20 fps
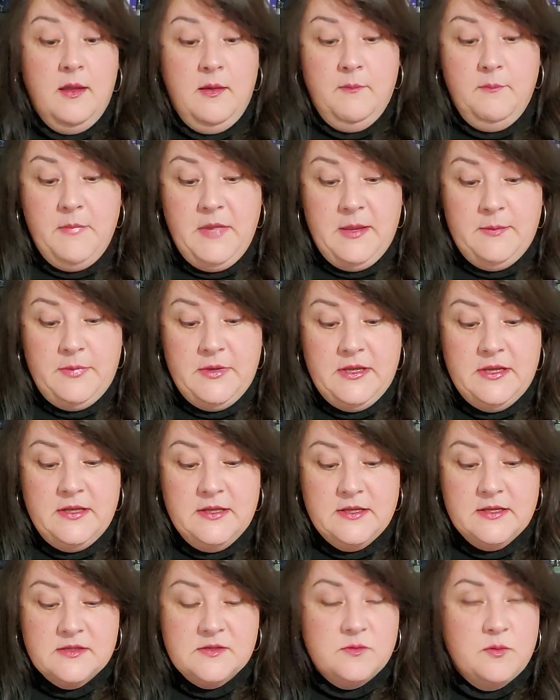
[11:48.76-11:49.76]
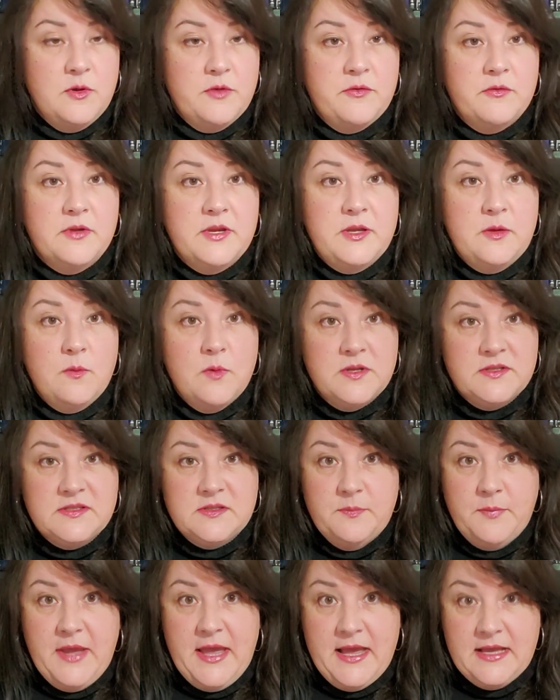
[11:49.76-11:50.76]
Maybe it is whether he wants
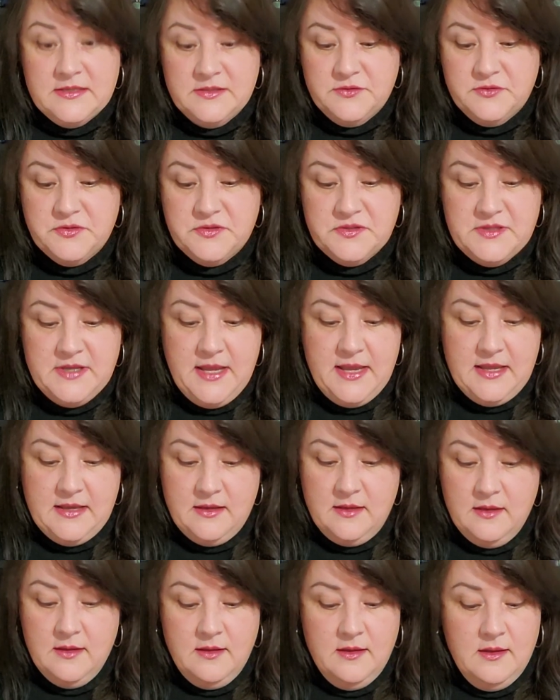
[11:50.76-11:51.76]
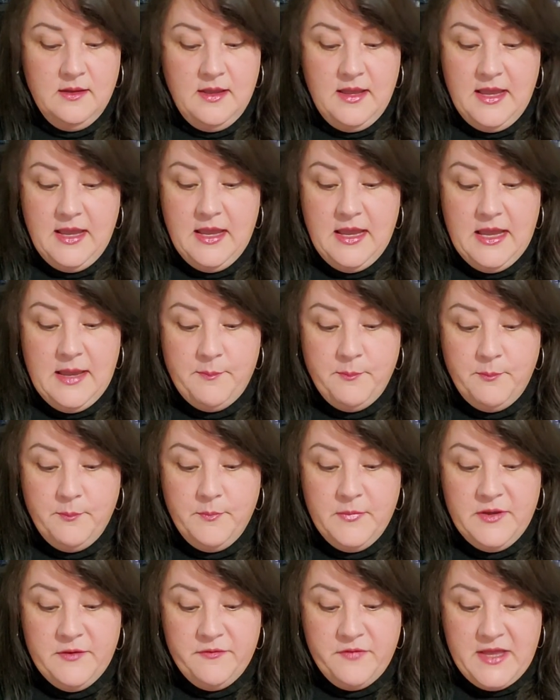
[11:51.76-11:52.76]
to pass or stay.
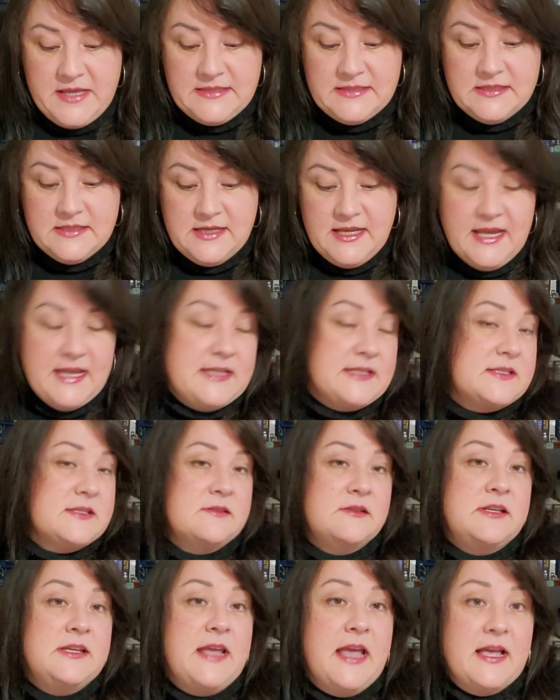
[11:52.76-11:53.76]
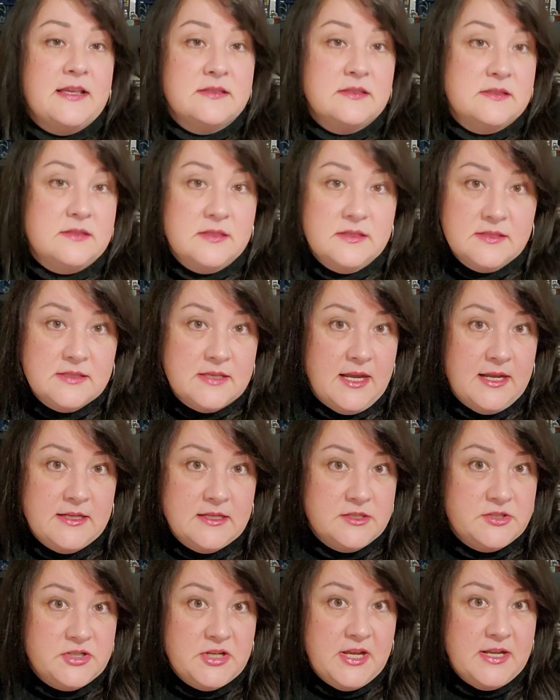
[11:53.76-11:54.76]
If that's the case, he hasn't
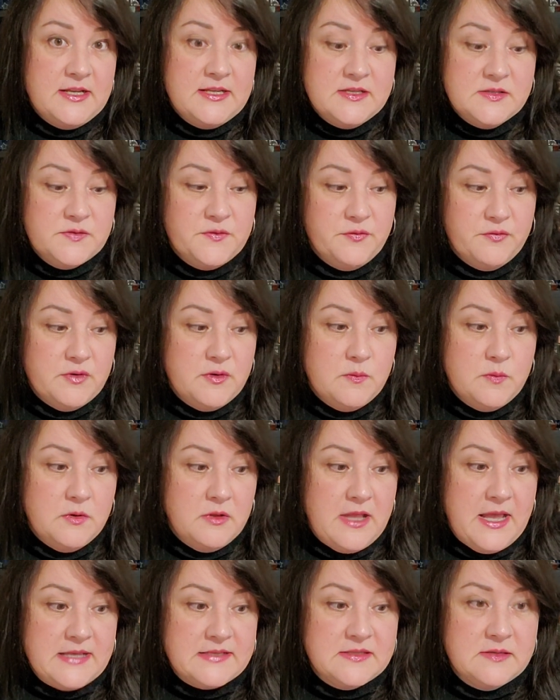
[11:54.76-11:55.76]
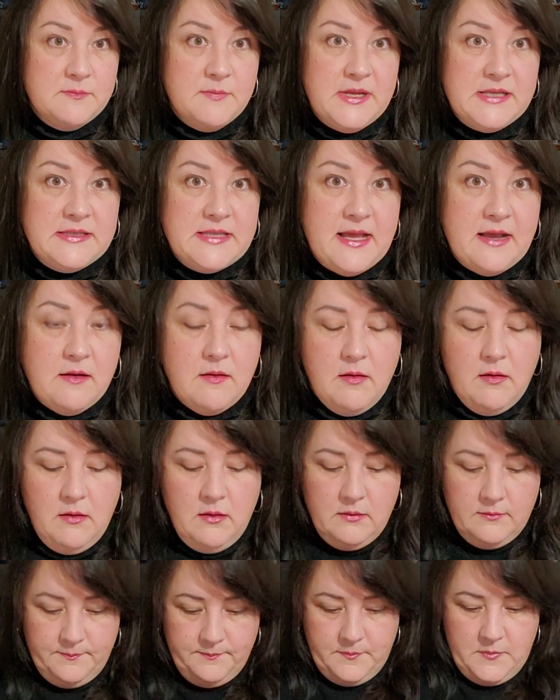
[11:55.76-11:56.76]
decided yet. His free will hasn't made that
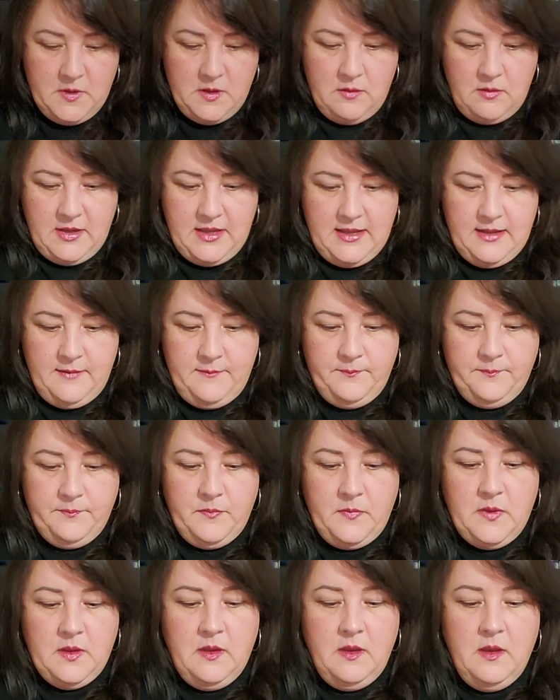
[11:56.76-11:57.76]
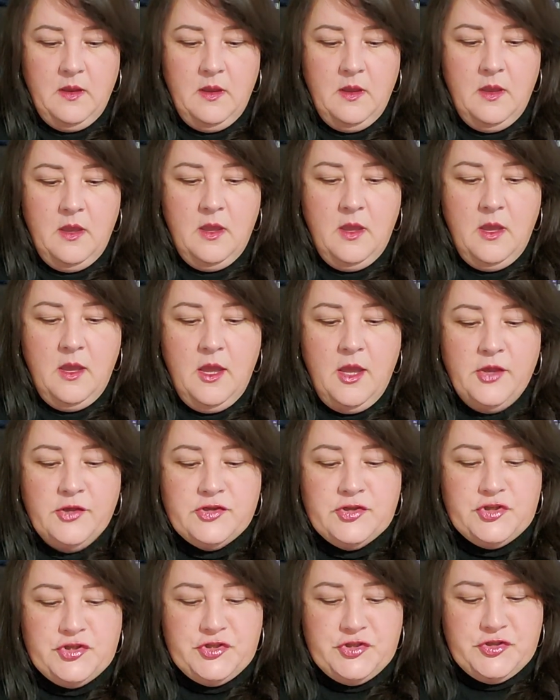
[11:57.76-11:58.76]
call. Okay,
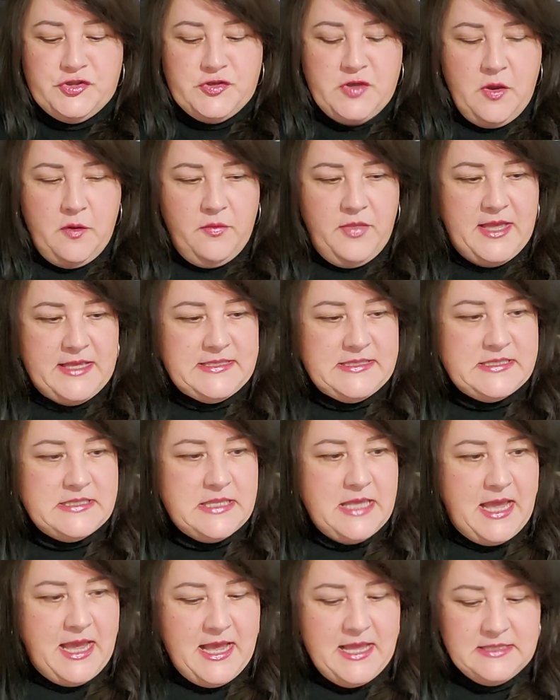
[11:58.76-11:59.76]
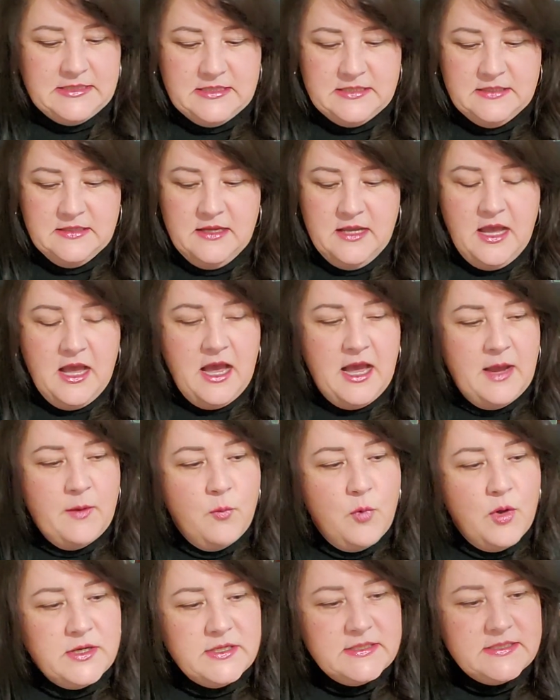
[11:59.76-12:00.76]
so that's that. I
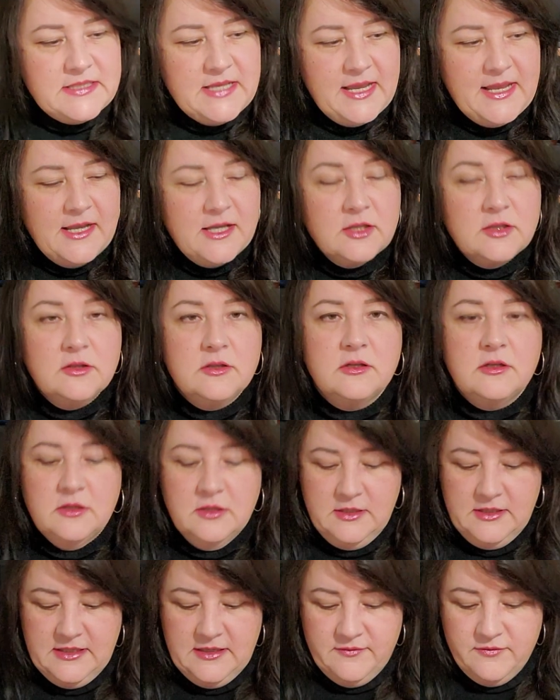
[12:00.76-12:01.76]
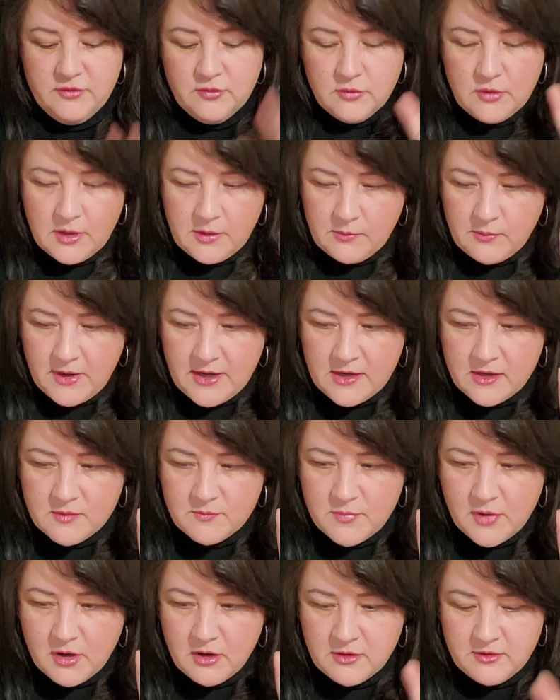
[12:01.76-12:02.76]
want to take a look, even though I read on
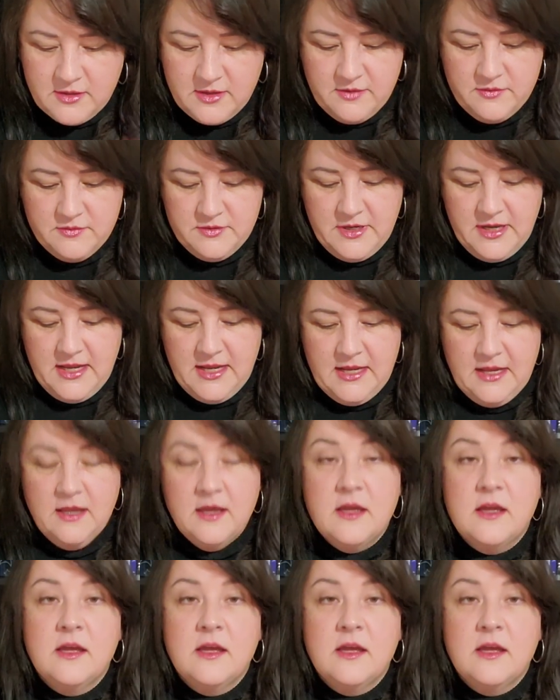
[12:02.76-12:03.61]
Barr the other day,